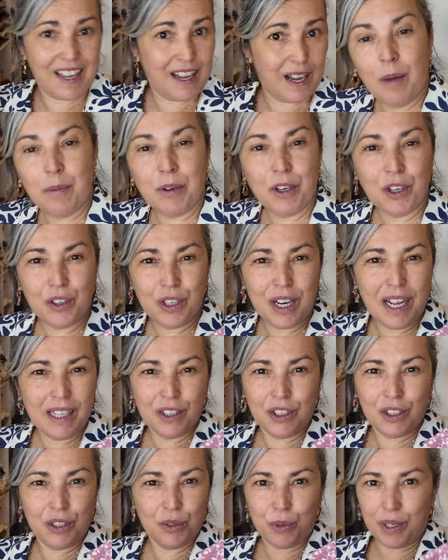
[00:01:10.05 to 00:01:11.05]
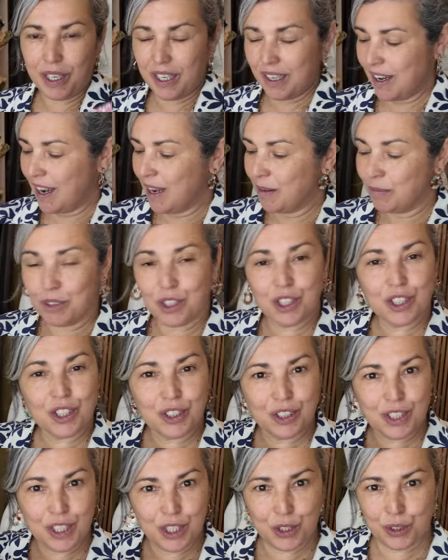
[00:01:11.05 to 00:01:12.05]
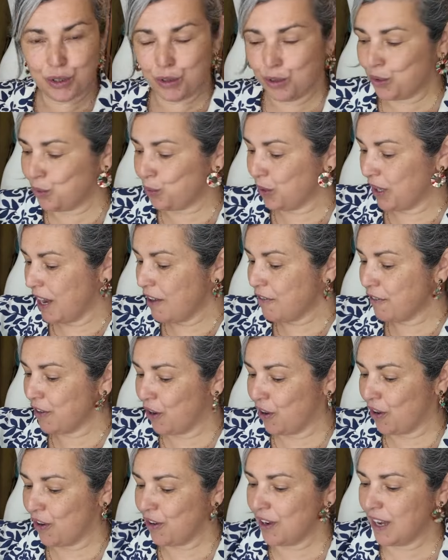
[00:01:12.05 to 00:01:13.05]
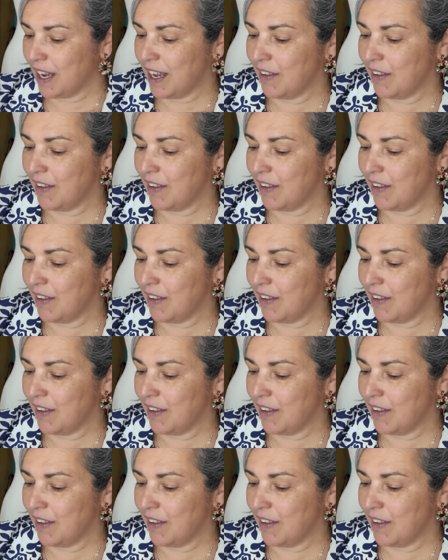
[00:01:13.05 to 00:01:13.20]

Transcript: I'm not gonna undo it. I'm just gonna use what I've got,